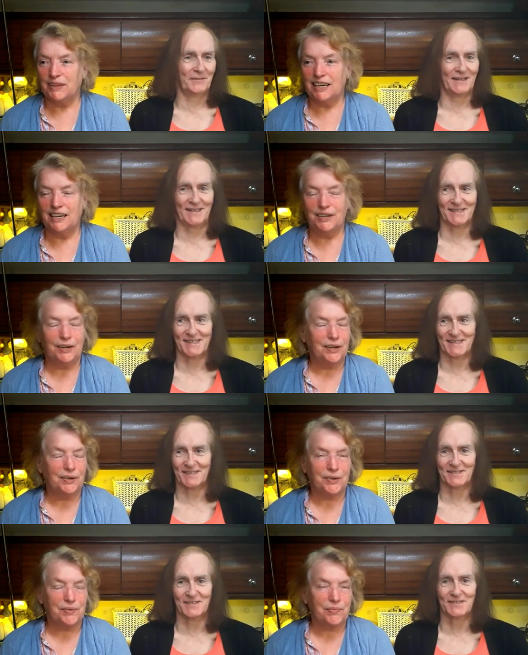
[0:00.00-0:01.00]
Speaker 1: I mean, it's
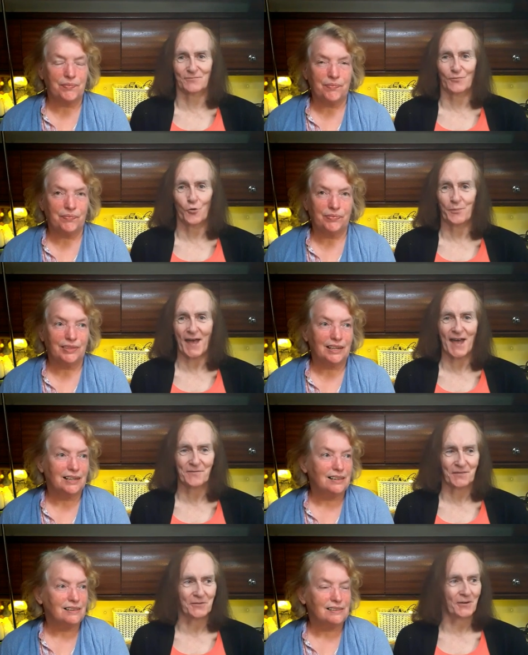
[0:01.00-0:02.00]
just this, this rope
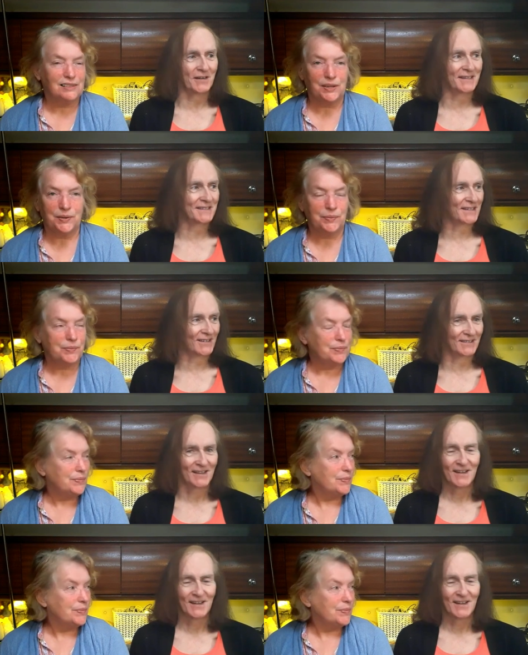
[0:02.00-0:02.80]
everywhere you turn.